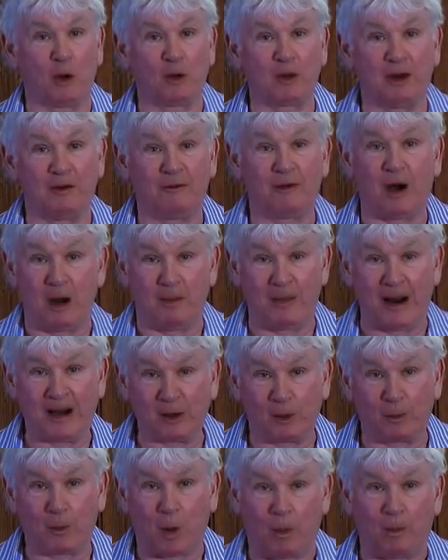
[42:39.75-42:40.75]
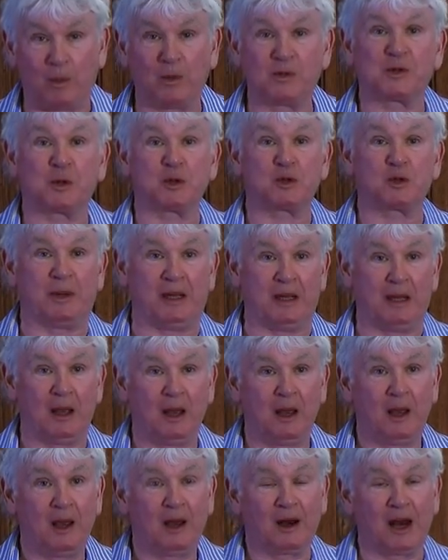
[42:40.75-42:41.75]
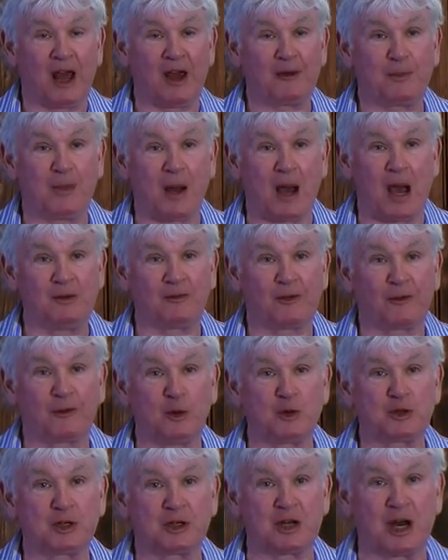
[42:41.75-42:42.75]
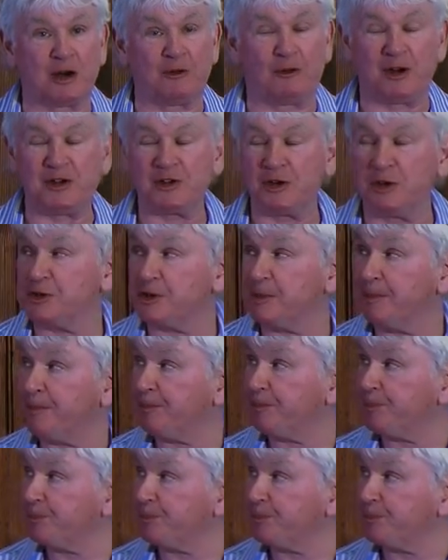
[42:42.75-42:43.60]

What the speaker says: all the environmental problems that should be left behind for future generations.